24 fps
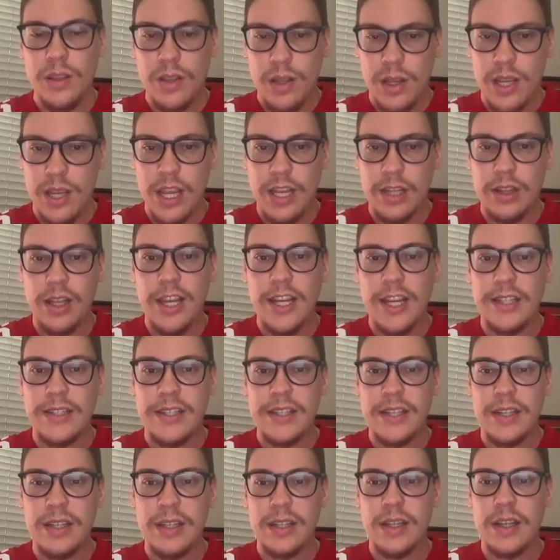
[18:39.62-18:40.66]

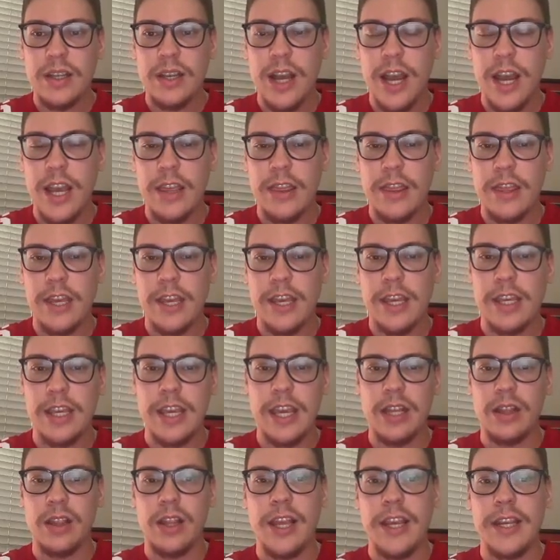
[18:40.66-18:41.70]
Atlanta, I think
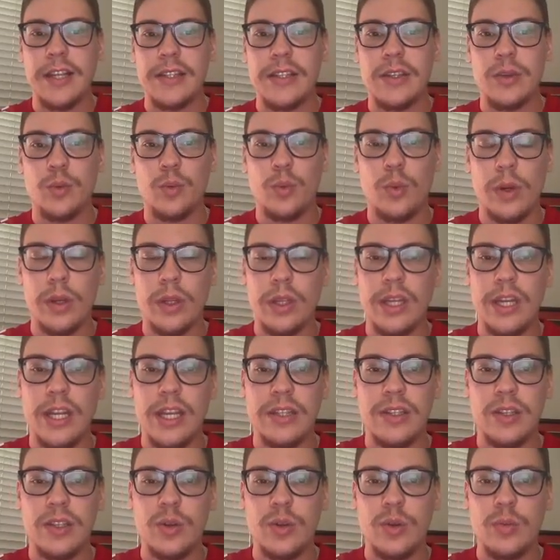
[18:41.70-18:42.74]
Atlanta really needs
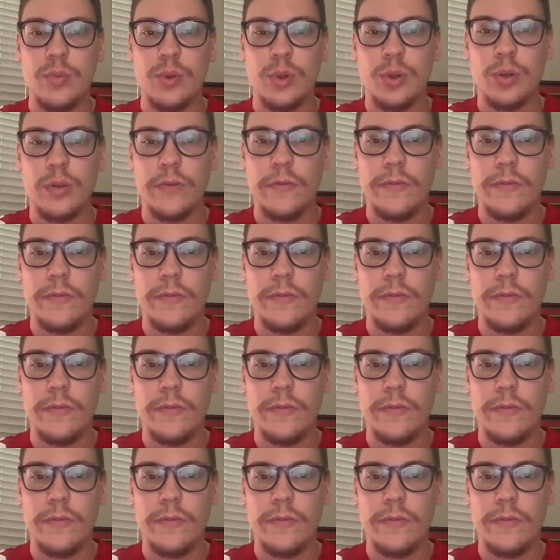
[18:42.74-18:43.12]
to improve